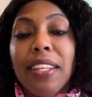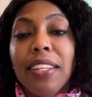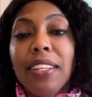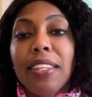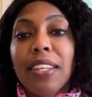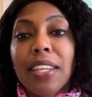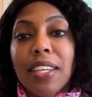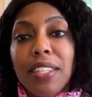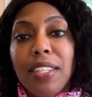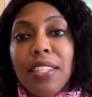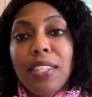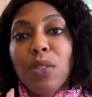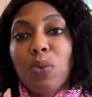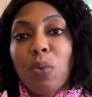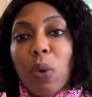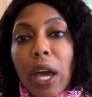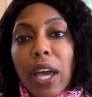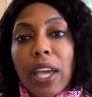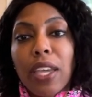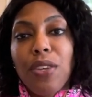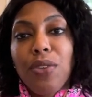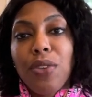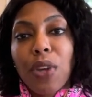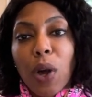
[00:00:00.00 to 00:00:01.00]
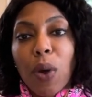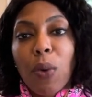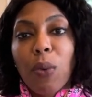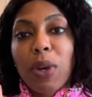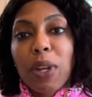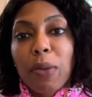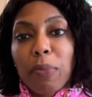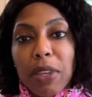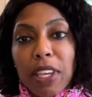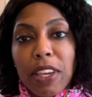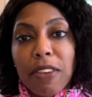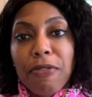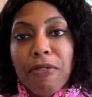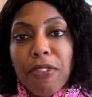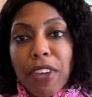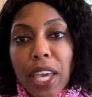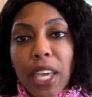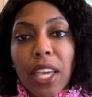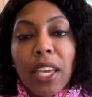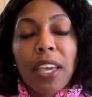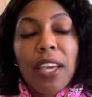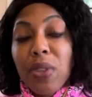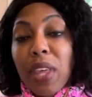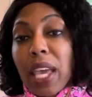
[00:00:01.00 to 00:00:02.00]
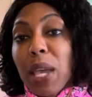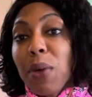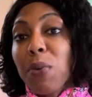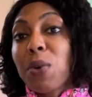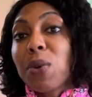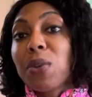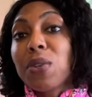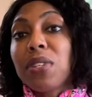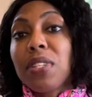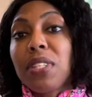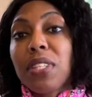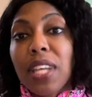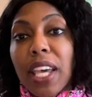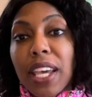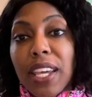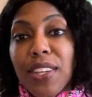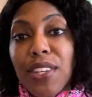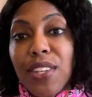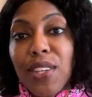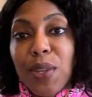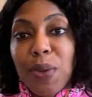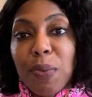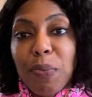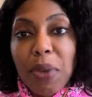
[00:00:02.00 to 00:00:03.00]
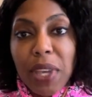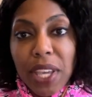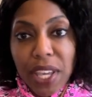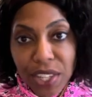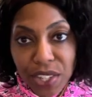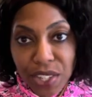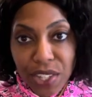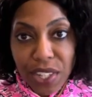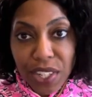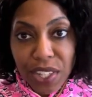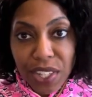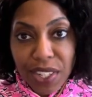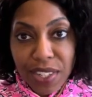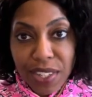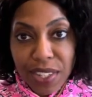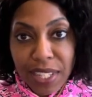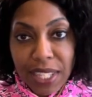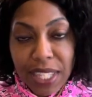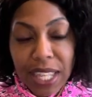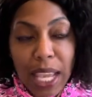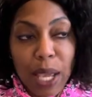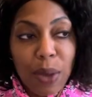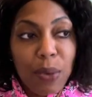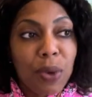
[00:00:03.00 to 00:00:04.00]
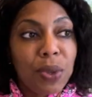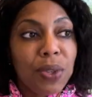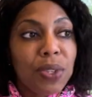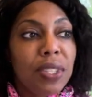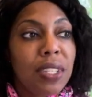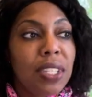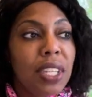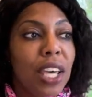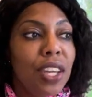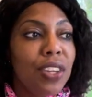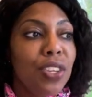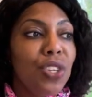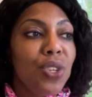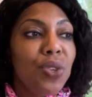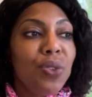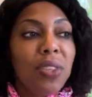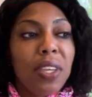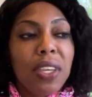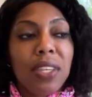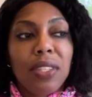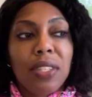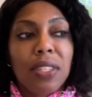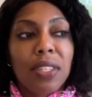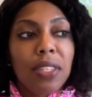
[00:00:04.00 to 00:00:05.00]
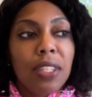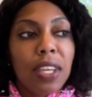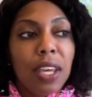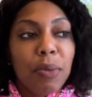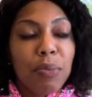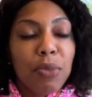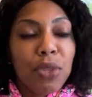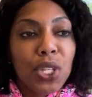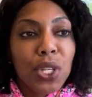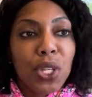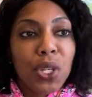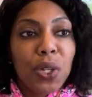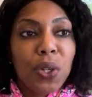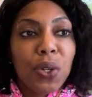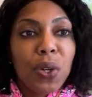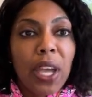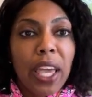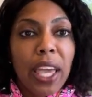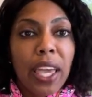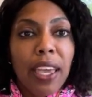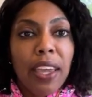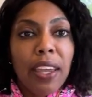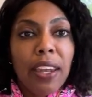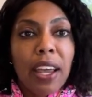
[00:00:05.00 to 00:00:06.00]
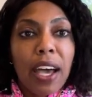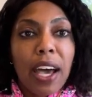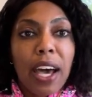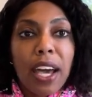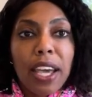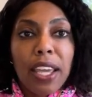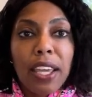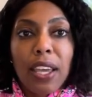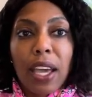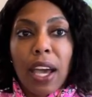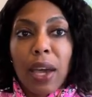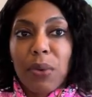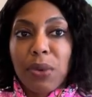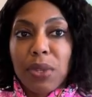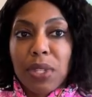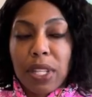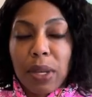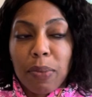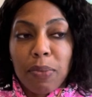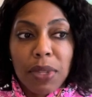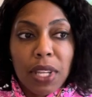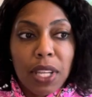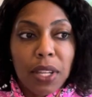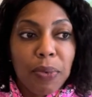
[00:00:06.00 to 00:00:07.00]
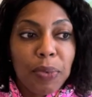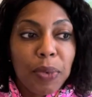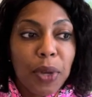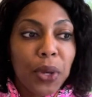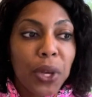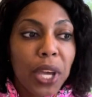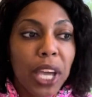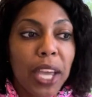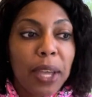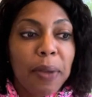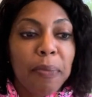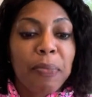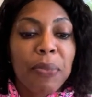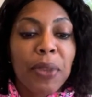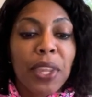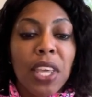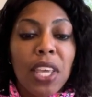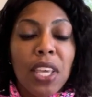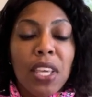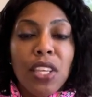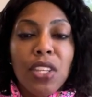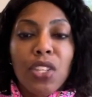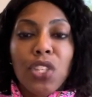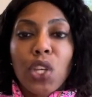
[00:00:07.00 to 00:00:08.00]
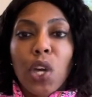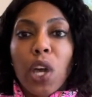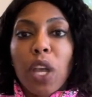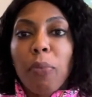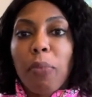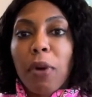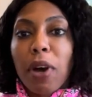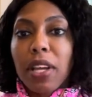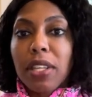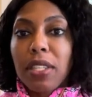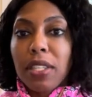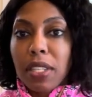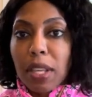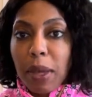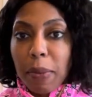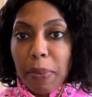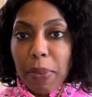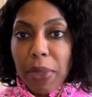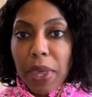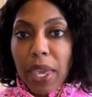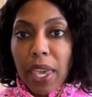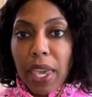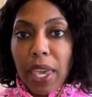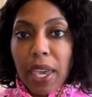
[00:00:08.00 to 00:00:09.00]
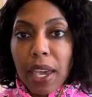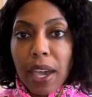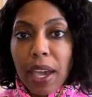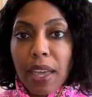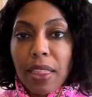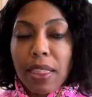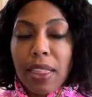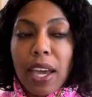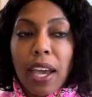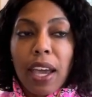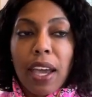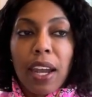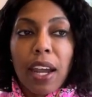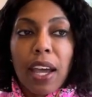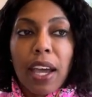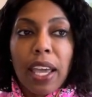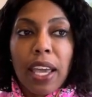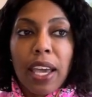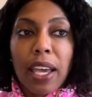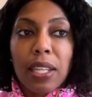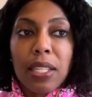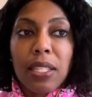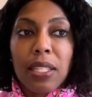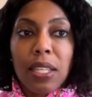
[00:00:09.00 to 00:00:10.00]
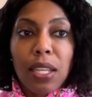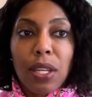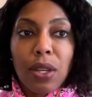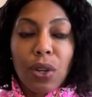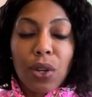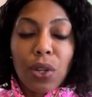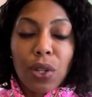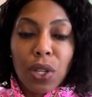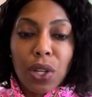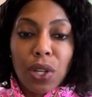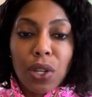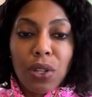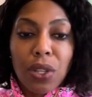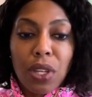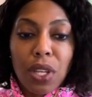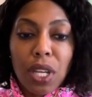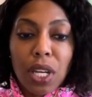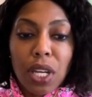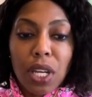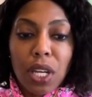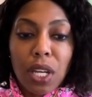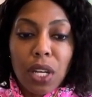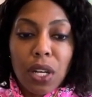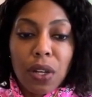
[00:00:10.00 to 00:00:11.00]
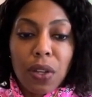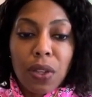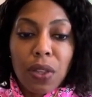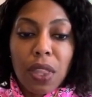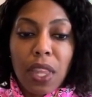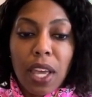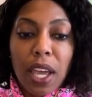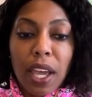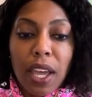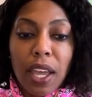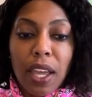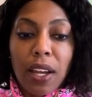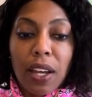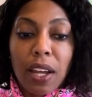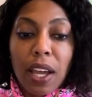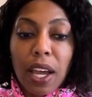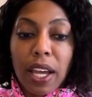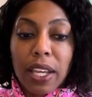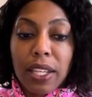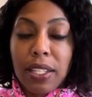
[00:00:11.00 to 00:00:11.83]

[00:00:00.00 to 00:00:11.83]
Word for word: this is why you don't want to be a VIC. They will send you pictures. They will send you things to tempt you. And I, I was tempted, okay? So I bought something that I had seen earlier in the year that I